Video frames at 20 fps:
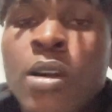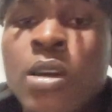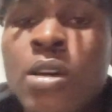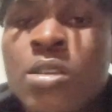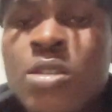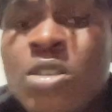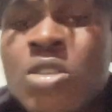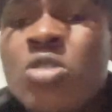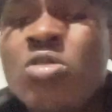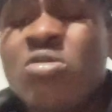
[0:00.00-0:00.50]

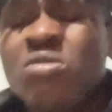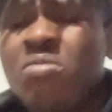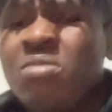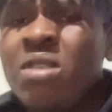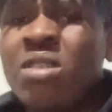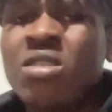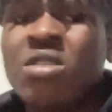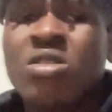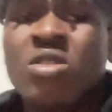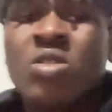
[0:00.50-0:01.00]
This will
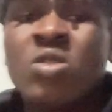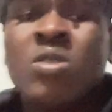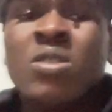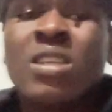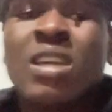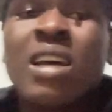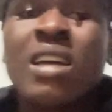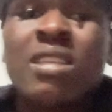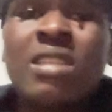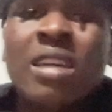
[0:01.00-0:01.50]
make the Snort
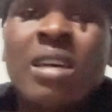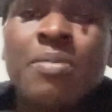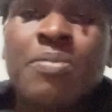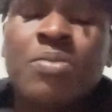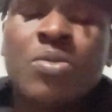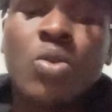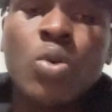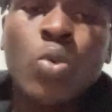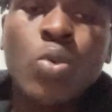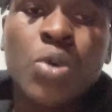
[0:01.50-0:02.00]

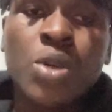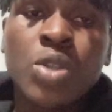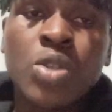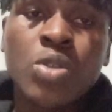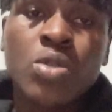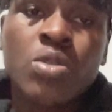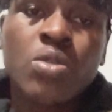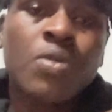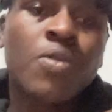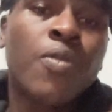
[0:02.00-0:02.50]
adapt to
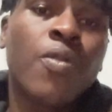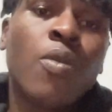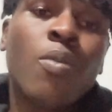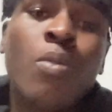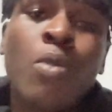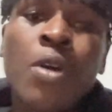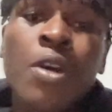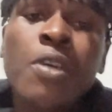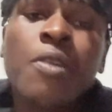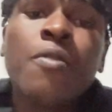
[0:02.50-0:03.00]
Windows for
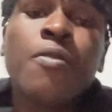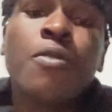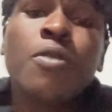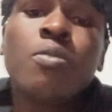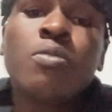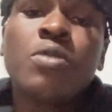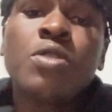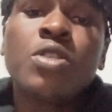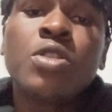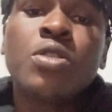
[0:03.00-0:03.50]
more
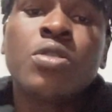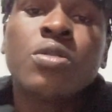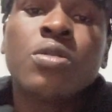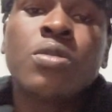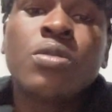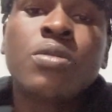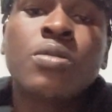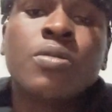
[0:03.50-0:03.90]
information.